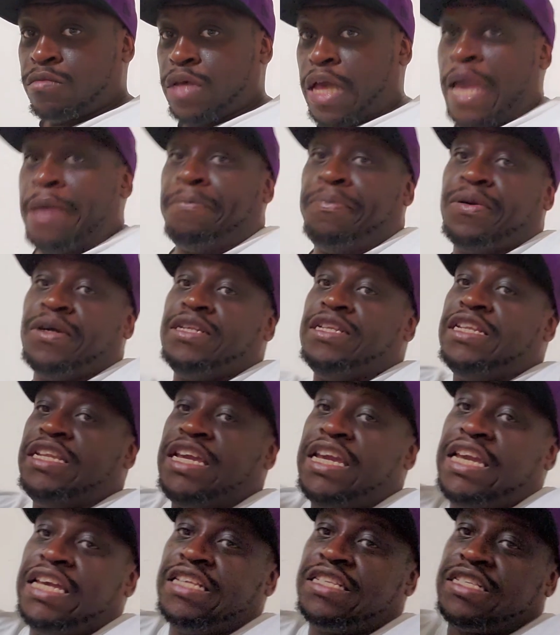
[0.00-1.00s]
and putting
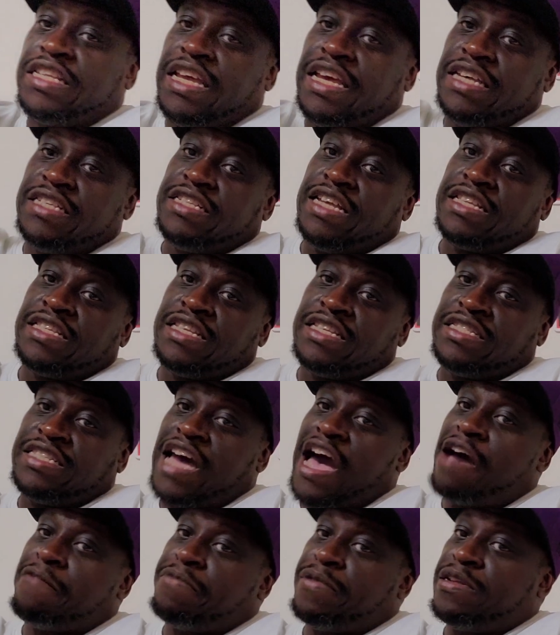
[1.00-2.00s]
these things at the
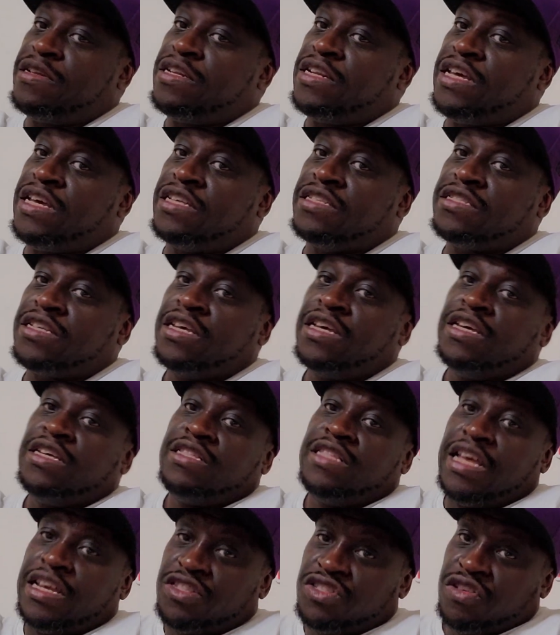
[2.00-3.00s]
top of the list
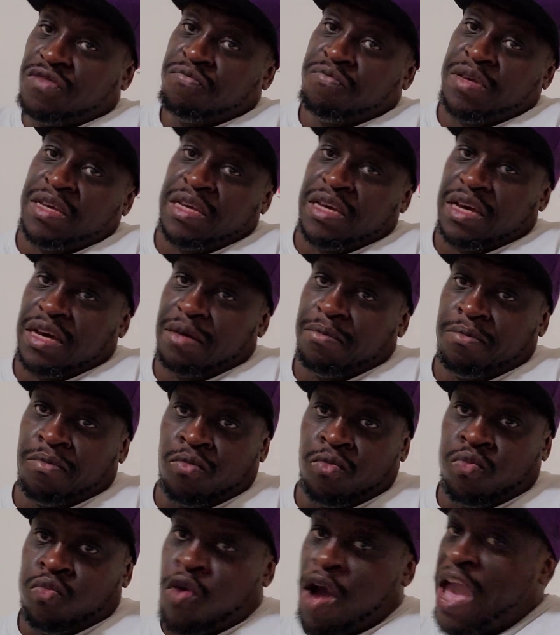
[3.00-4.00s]
that should be
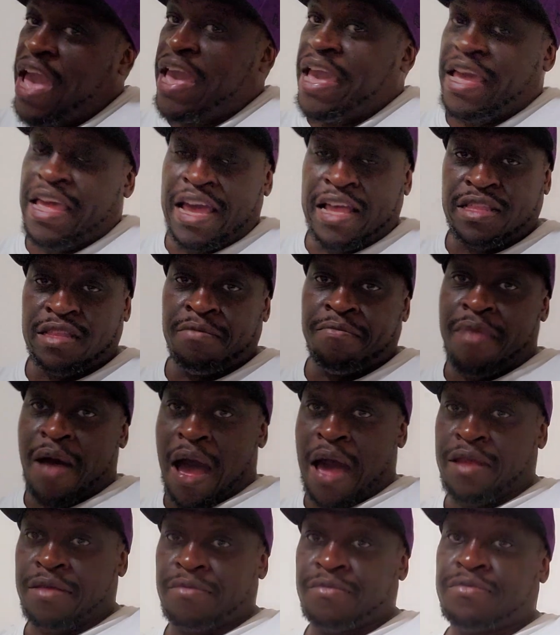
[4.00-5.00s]
way at the
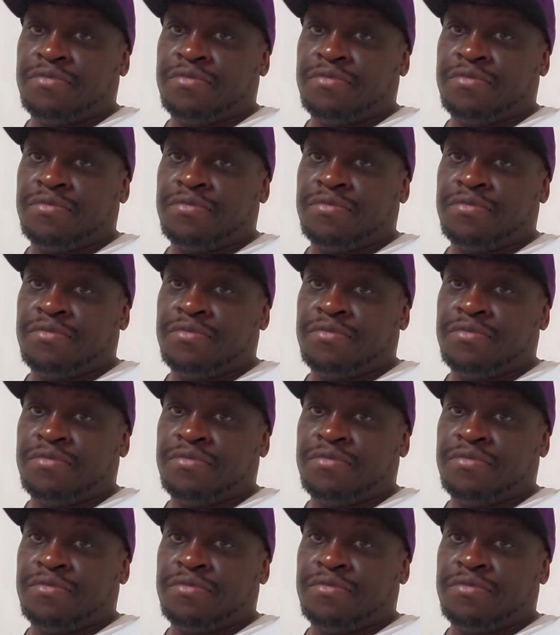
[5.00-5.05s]
bottom.